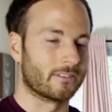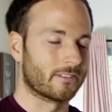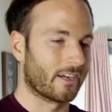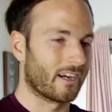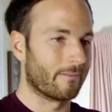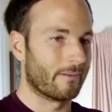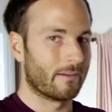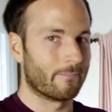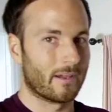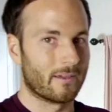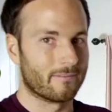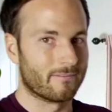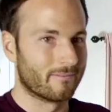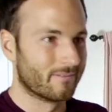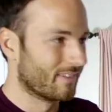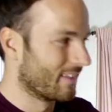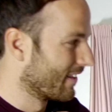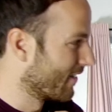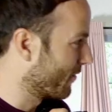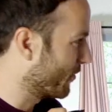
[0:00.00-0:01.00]
Sorry, man, my
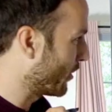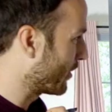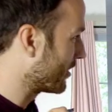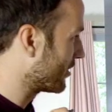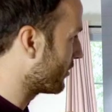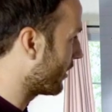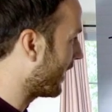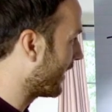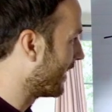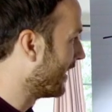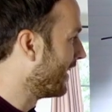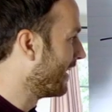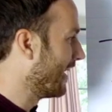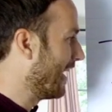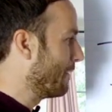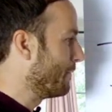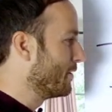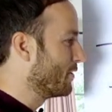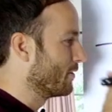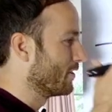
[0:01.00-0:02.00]
throat is dry.
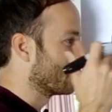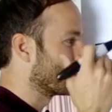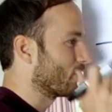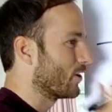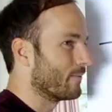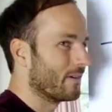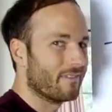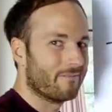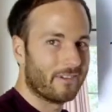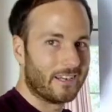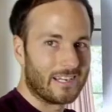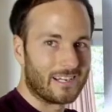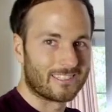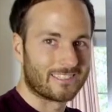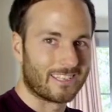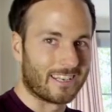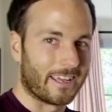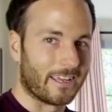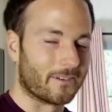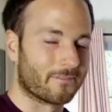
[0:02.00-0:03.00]
I've been doing so many videos
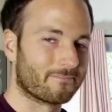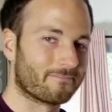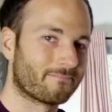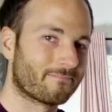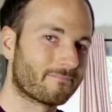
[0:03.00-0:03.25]
today.